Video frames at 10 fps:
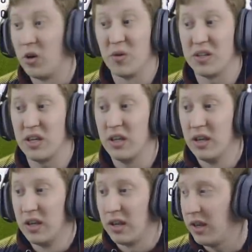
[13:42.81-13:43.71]
Obviously,
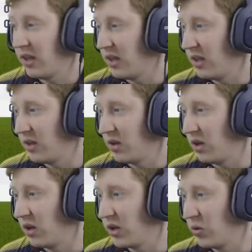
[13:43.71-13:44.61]
uh,
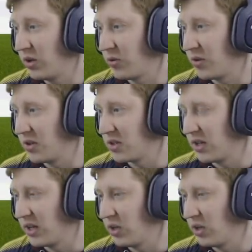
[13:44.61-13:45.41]
our goal difference